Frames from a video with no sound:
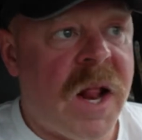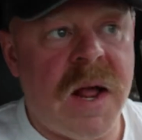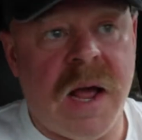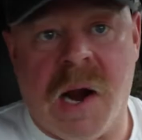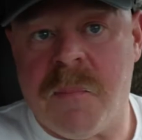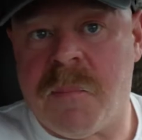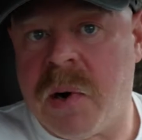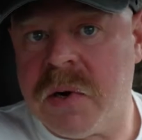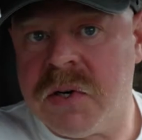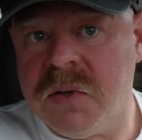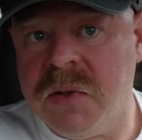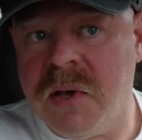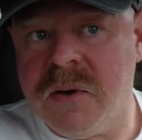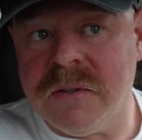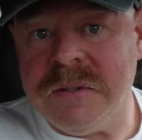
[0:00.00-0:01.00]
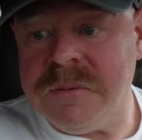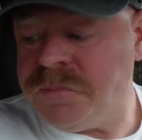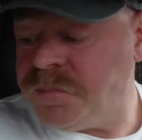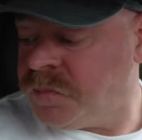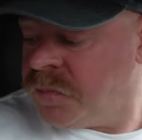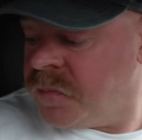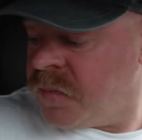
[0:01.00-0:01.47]
And I parked illegally.
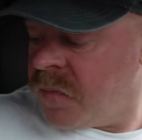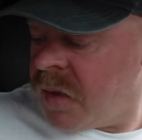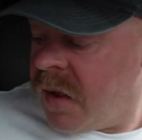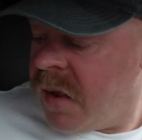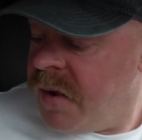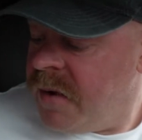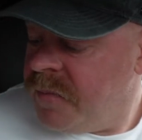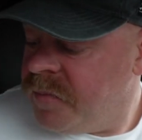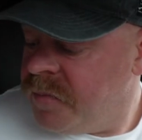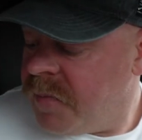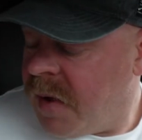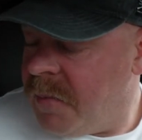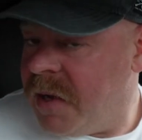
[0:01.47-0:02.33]
I